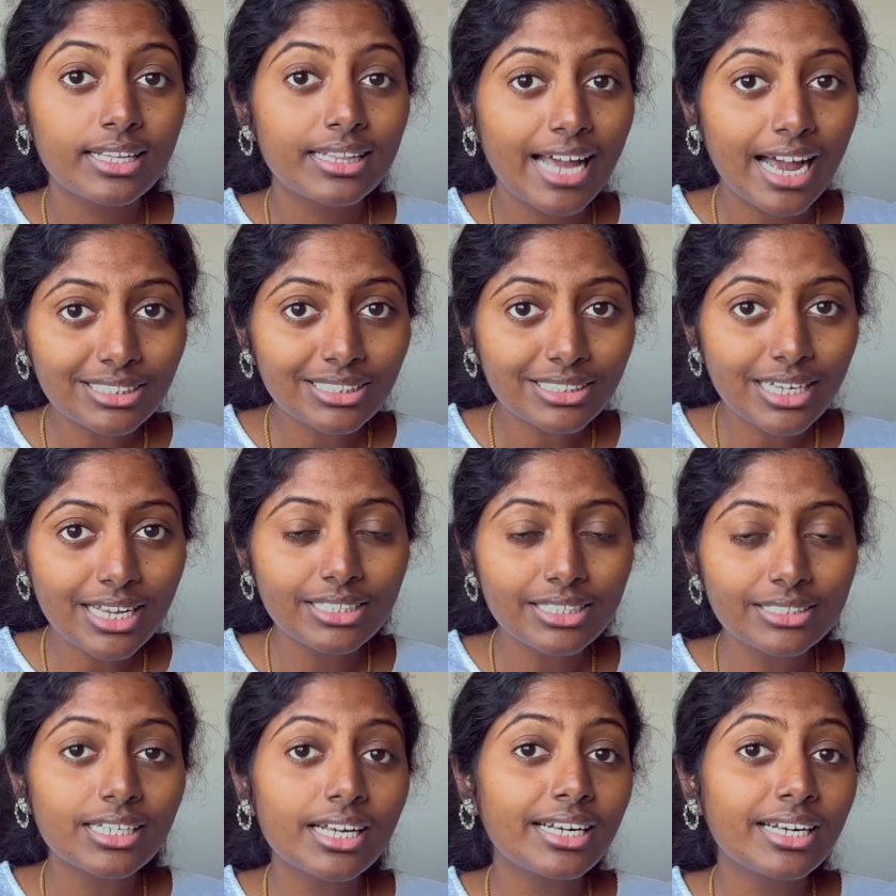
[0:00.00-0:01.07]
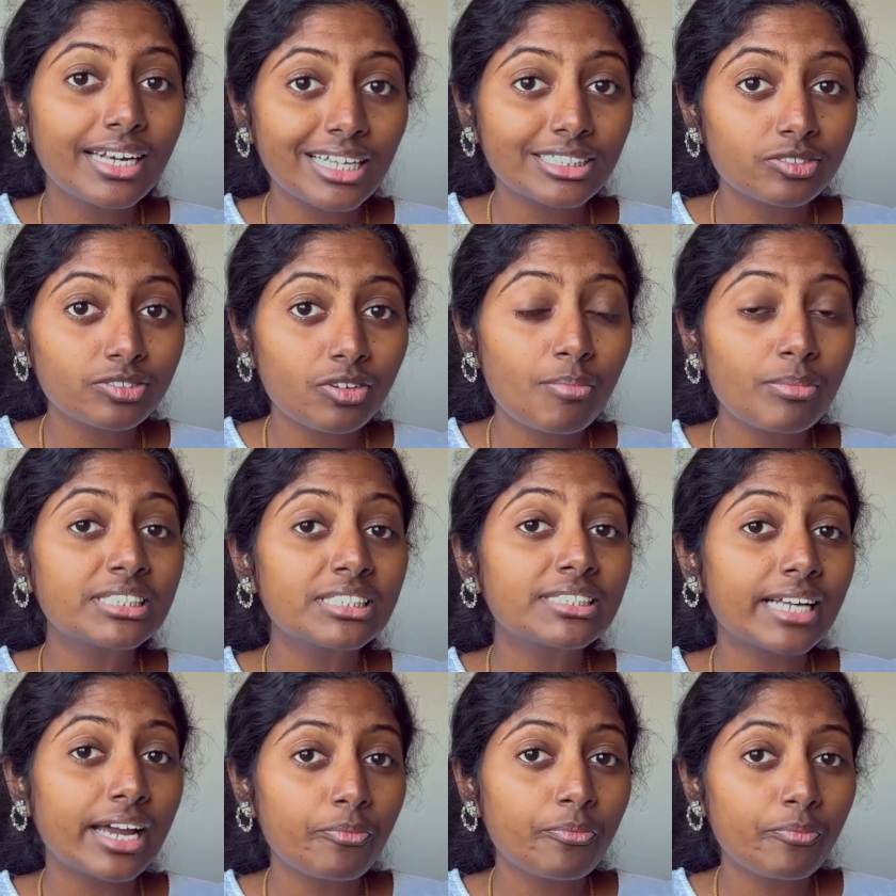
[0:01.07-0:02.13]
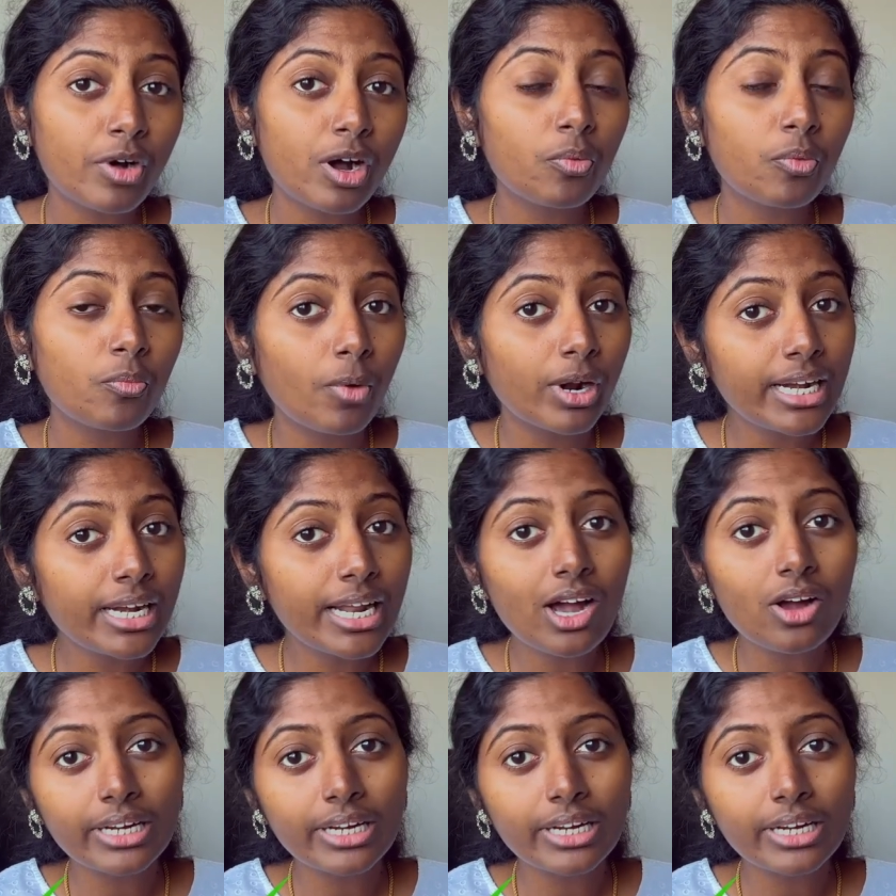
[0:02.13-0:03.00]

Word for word: That's the reason transformers can only work on